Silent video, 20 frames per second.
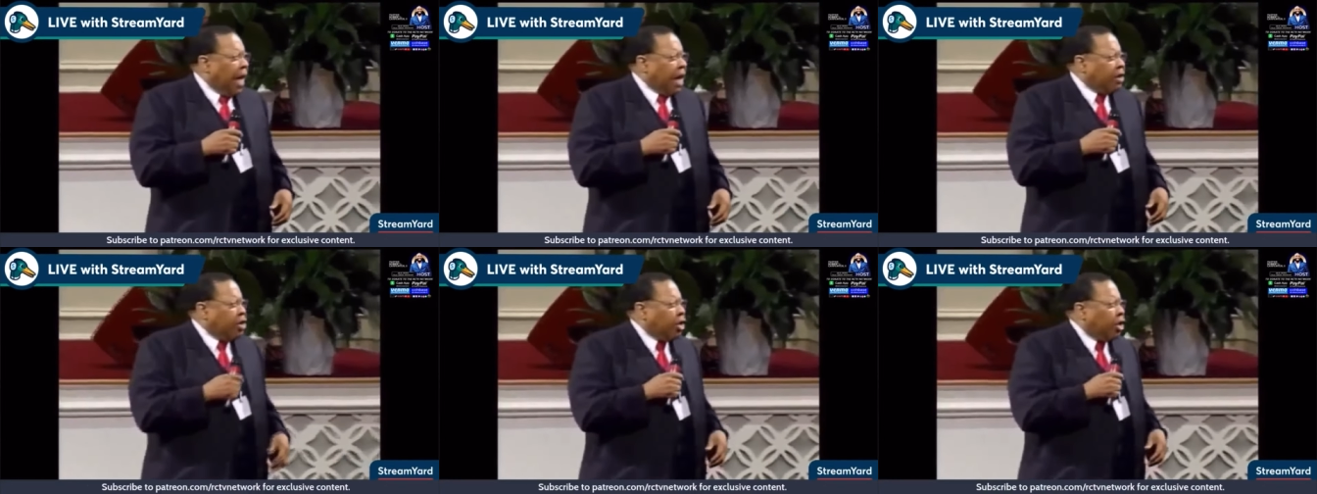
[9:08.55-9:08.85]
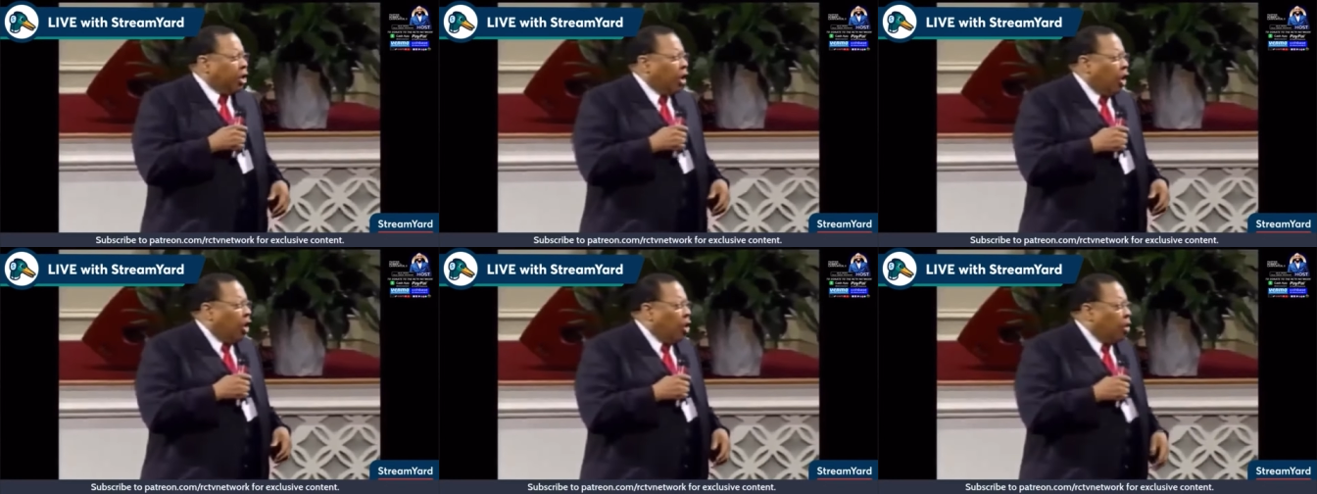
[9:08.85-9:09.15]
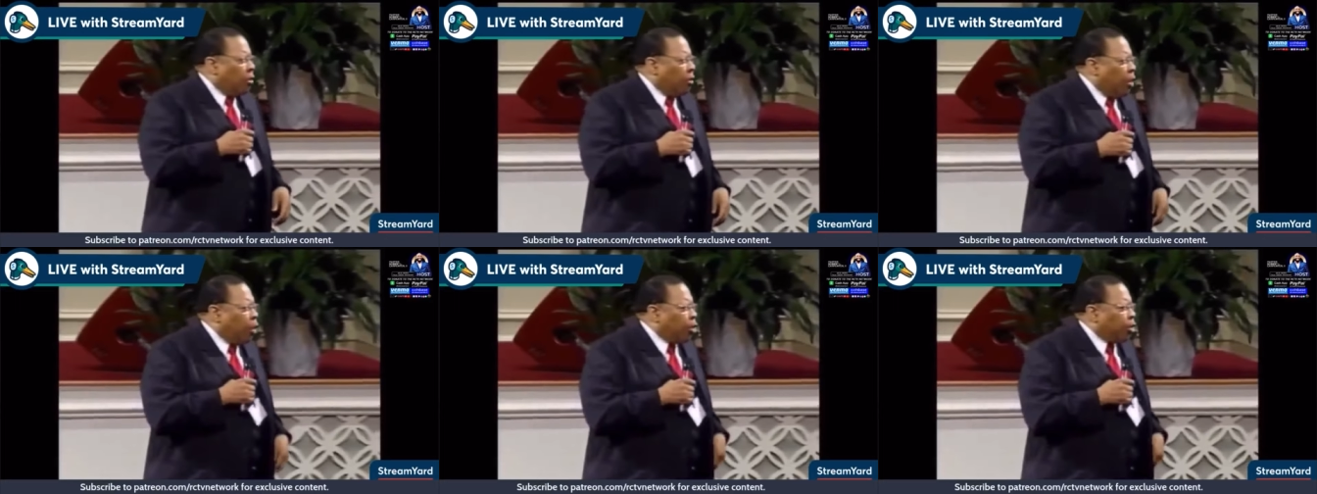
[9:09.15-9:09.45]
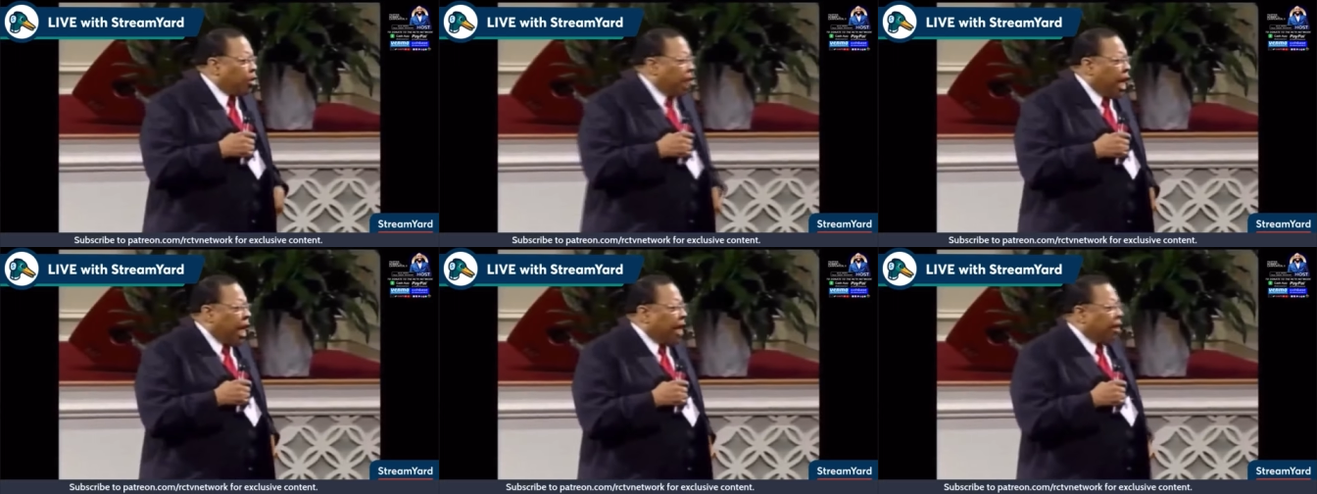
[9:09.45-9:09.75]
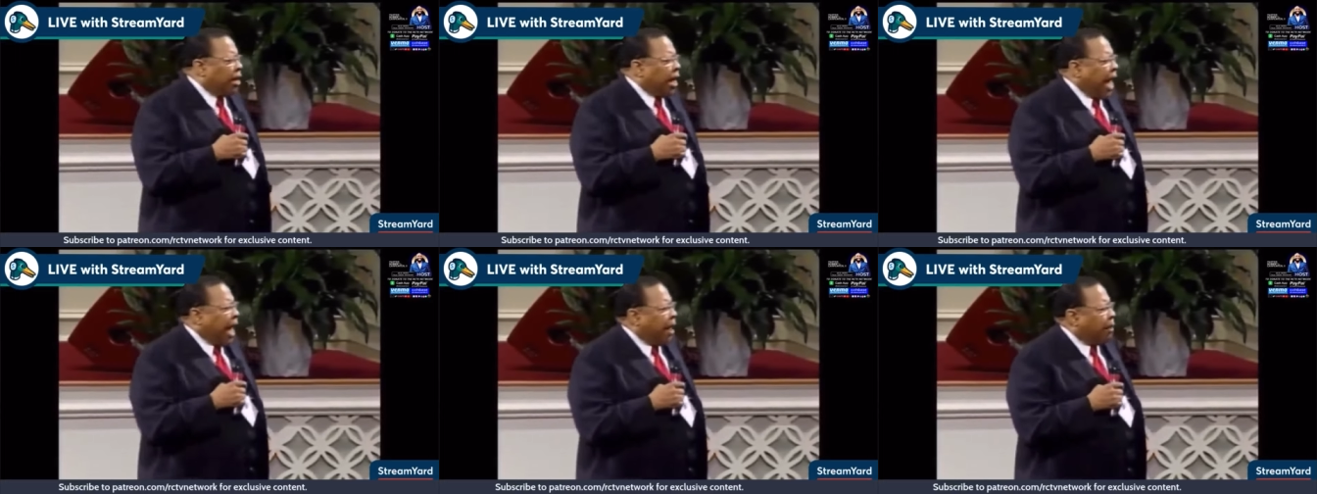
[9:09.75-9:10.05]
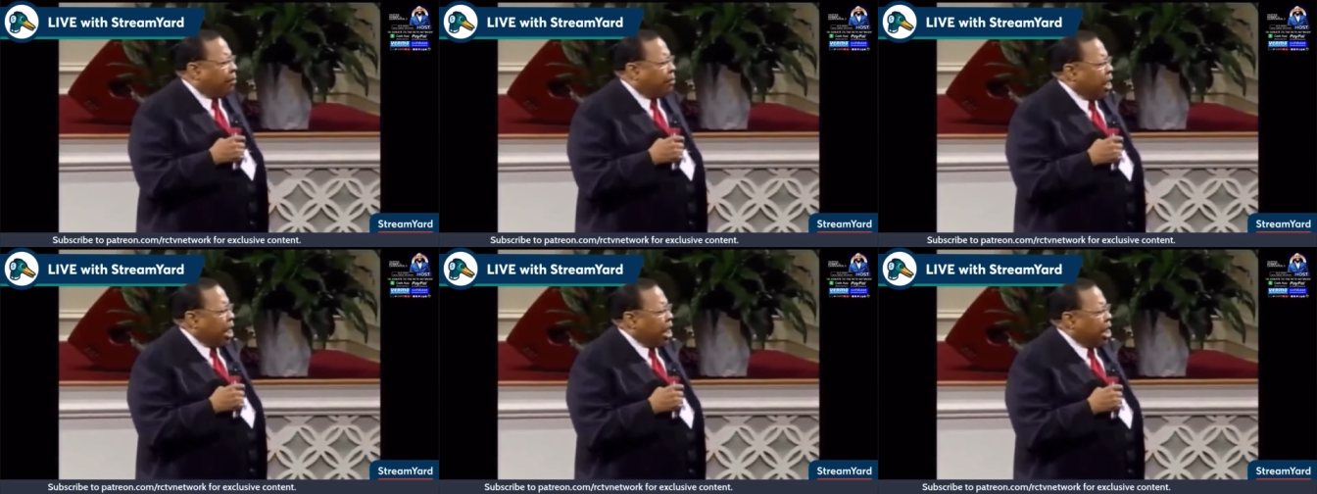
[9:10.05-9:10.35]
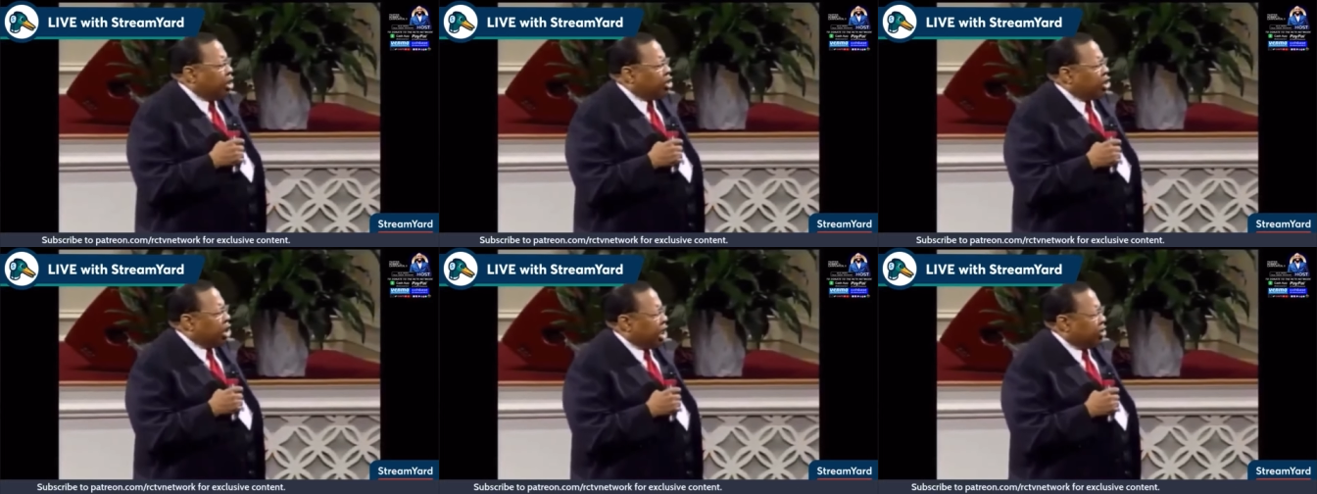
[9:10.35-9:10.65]
that you could almost get
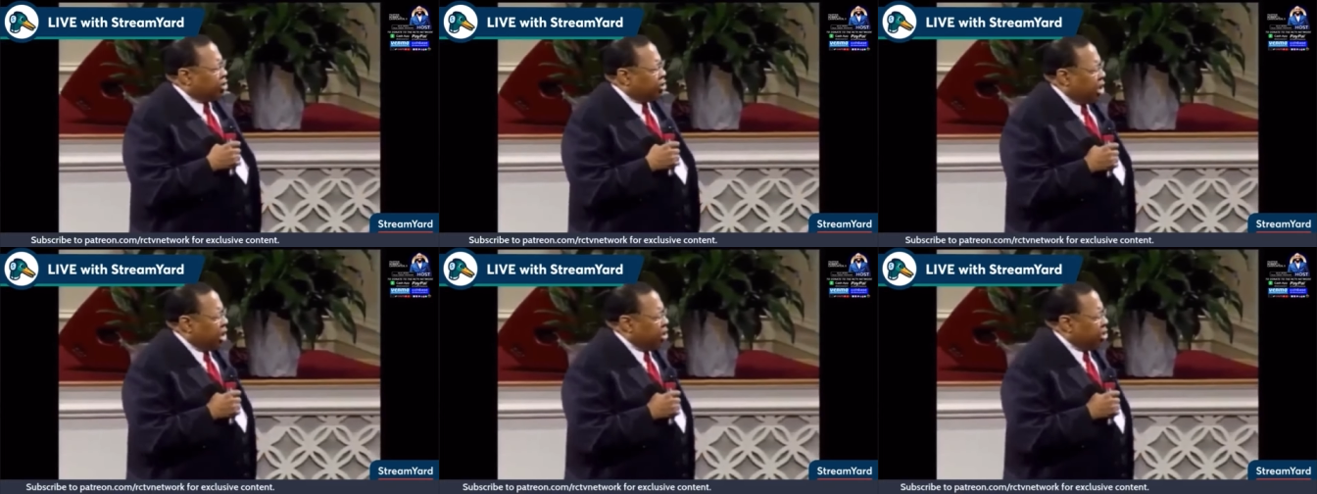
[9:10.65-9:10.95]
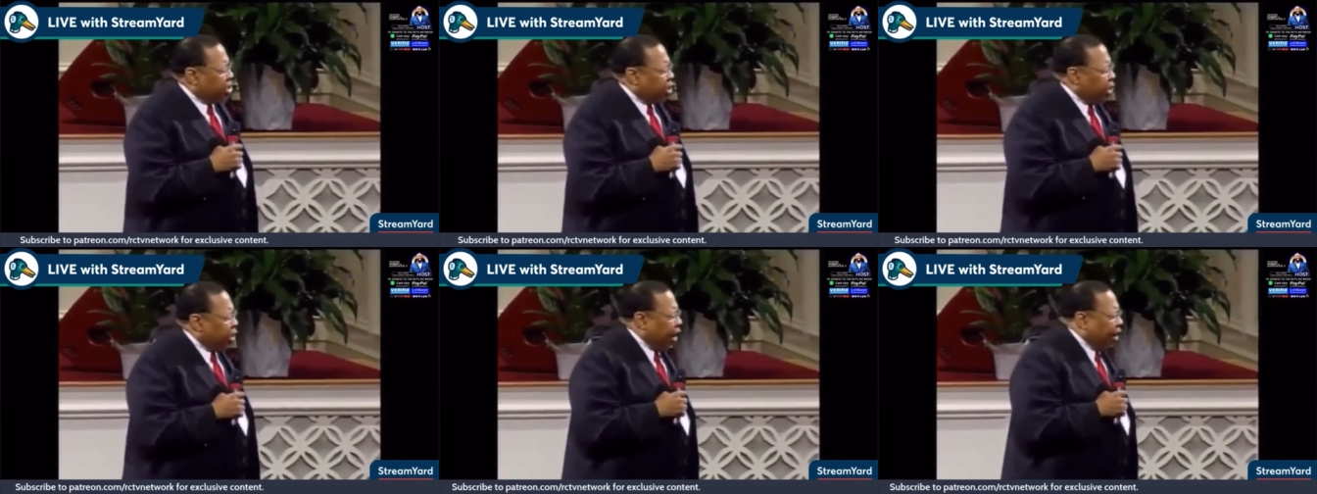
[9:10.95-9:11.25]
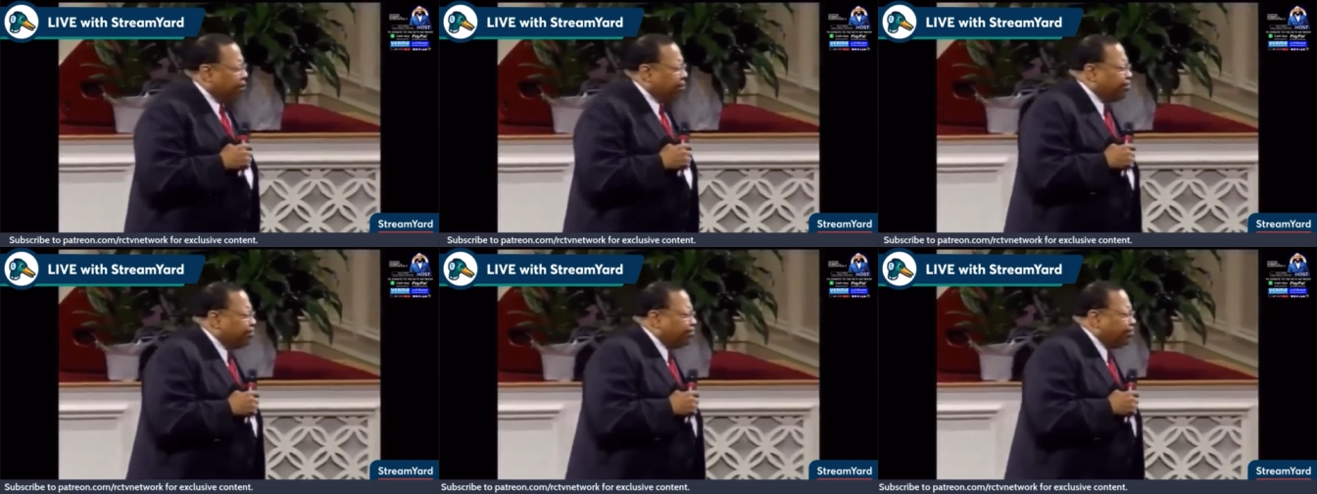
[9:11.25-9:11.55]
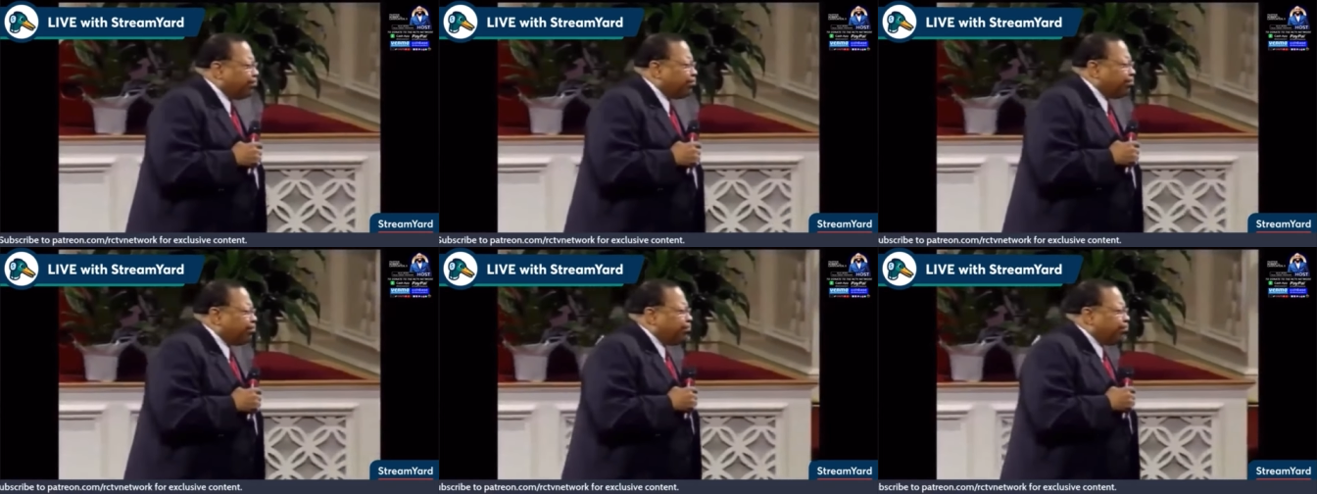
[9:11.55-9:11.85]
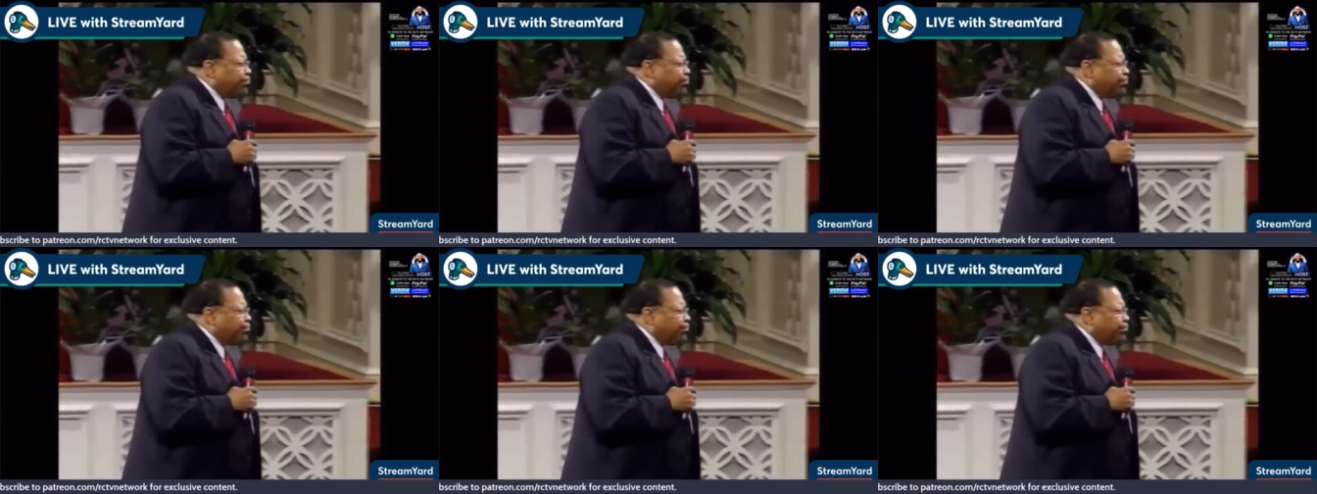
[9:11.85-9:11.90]
diabetes listening to him.